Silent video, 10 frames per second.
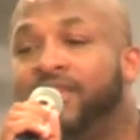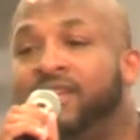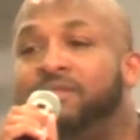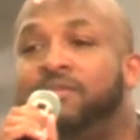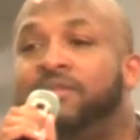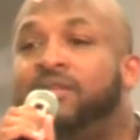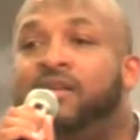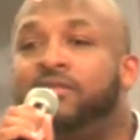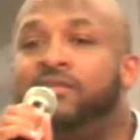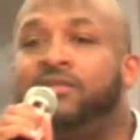And people that
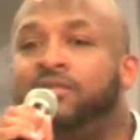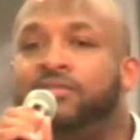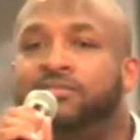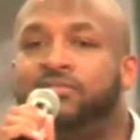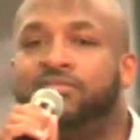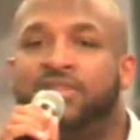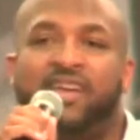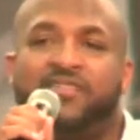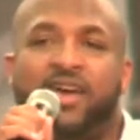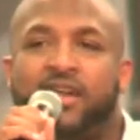don't know you,
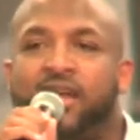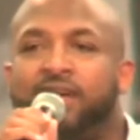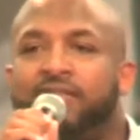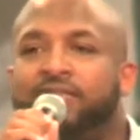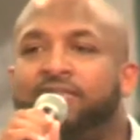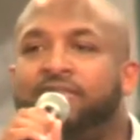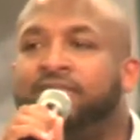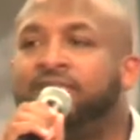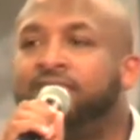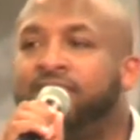they'll find out.
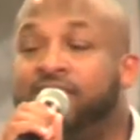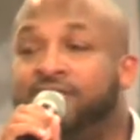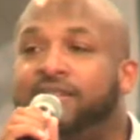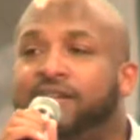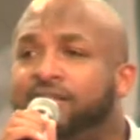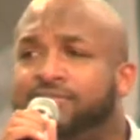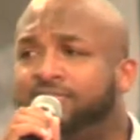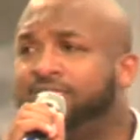If they don't,